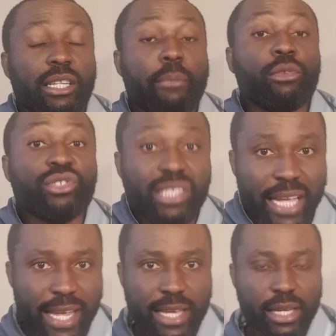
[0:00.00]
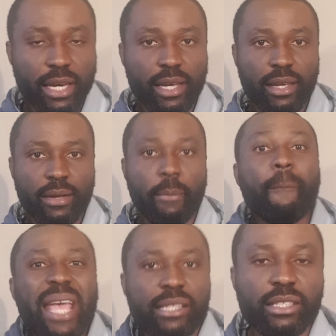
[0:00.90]
the mosaic
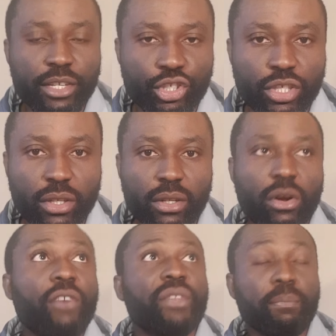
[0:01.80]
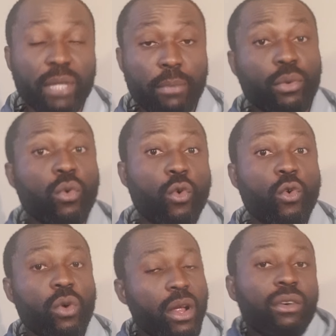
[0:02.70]
message of the people
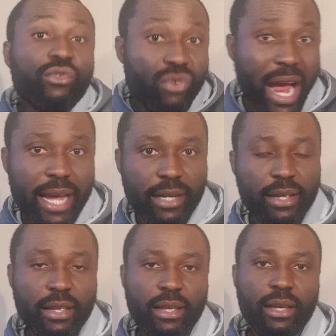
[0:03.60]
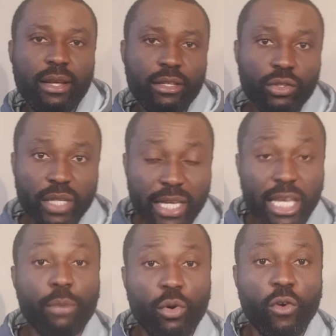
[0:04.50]
who ran. So they
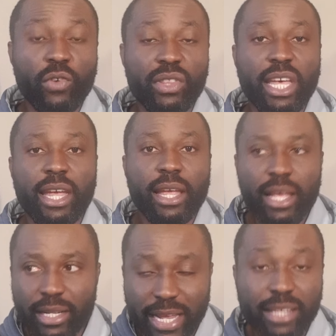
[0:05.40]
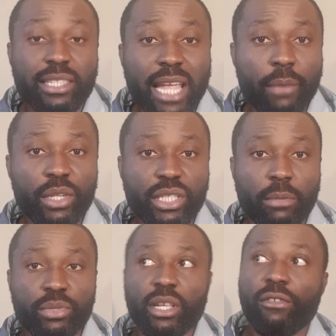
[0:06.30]
came over there, they established
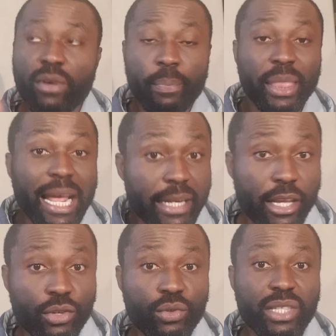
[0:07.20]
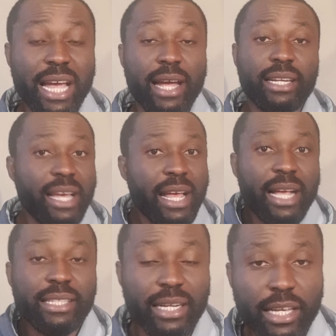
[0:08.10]
themselves, and they used that
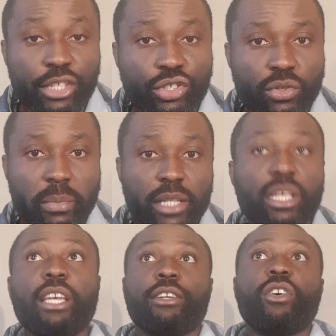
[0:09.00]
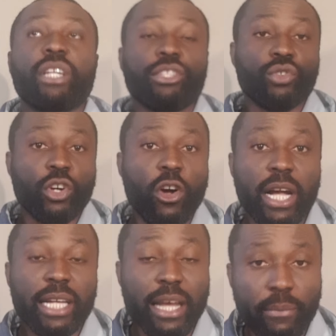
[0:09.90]
as an instrument in order to
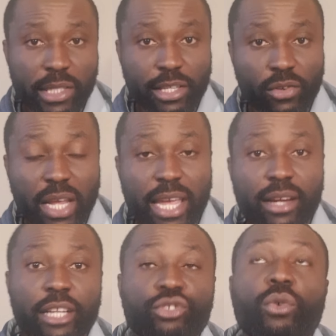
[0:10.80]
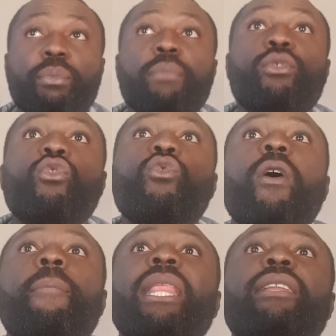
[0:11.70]
conquer that particular area. So people who,
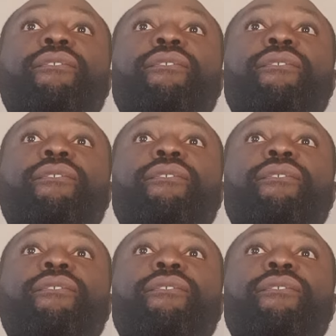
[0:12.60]
the